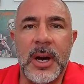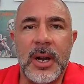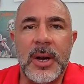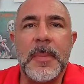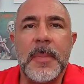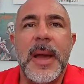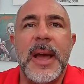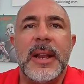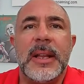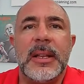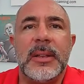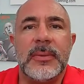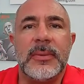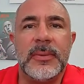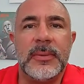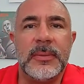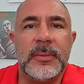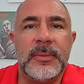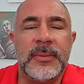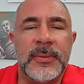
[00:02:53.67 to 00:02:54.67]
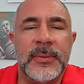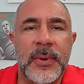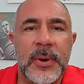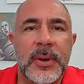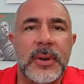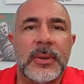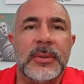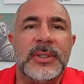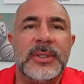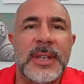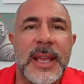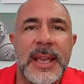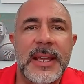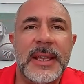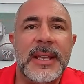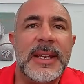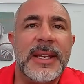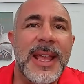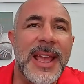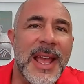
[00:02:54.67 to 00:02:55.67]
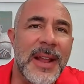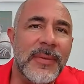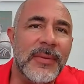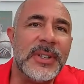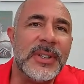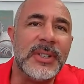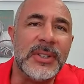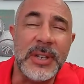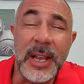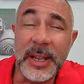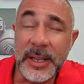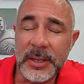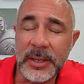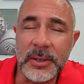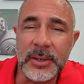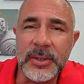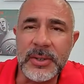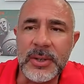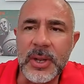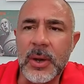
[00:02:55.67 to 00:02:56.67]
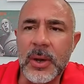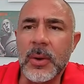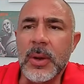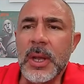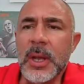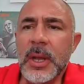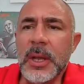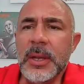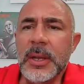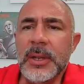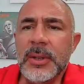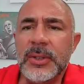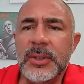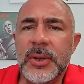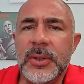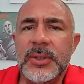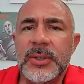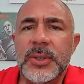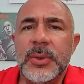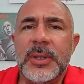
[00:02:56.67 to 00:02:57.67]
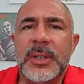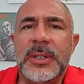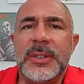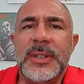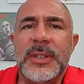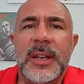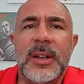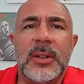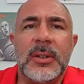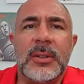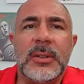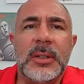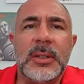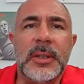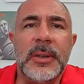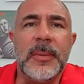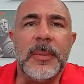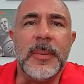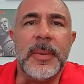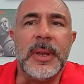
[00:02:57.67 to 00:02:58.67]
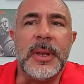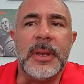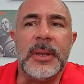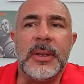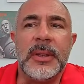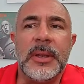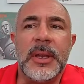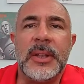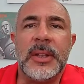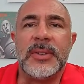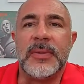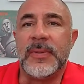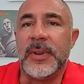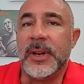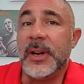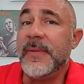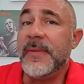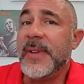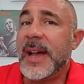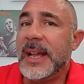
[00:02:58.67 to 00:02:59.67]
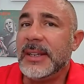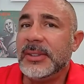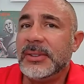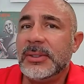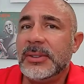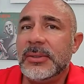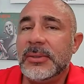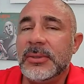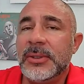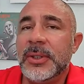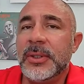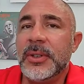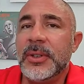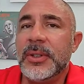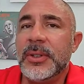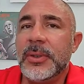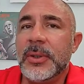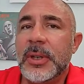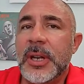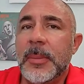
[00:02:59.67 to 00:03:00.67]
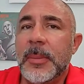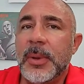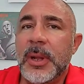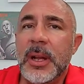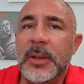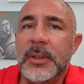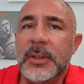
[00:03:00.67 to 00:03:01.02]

automatic photo taken every second or so. So as you can tell, it's very fast. You can do a couple